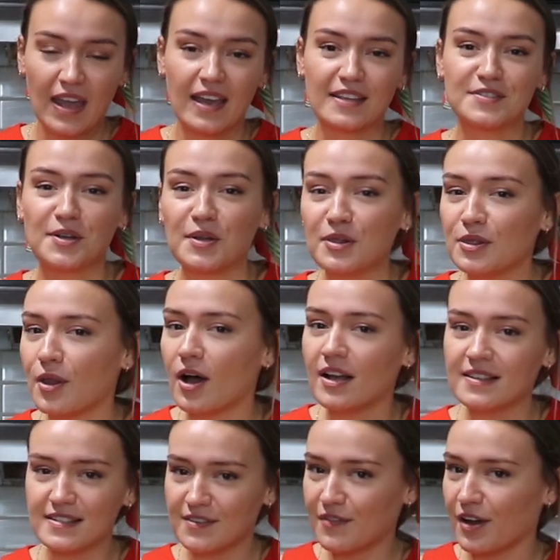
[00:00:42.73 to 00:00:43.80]
It's got
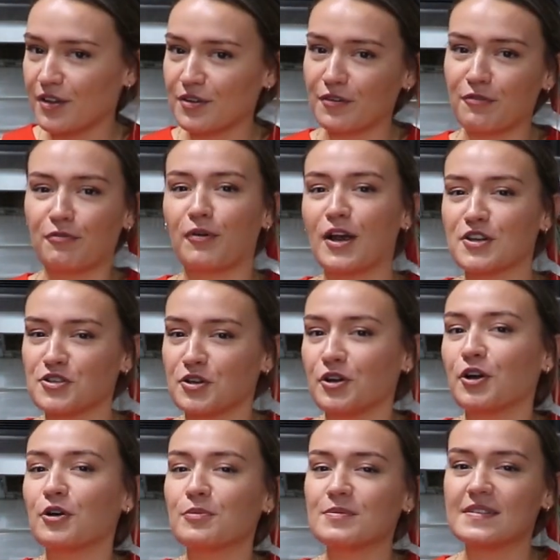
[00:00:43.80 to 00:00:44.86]
lots of other fresh
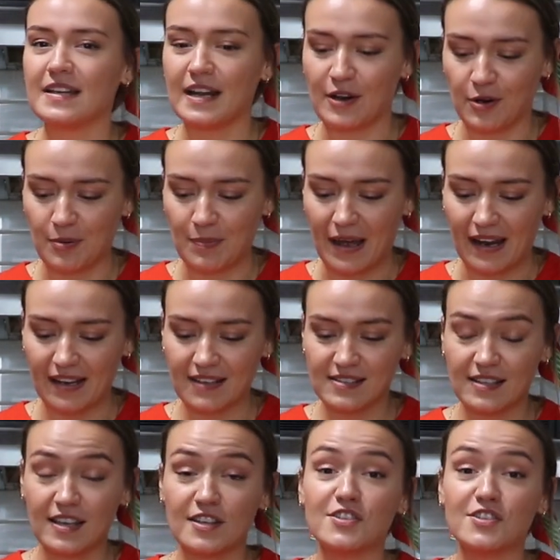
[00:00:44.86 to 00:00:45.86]
herbs and aromatics.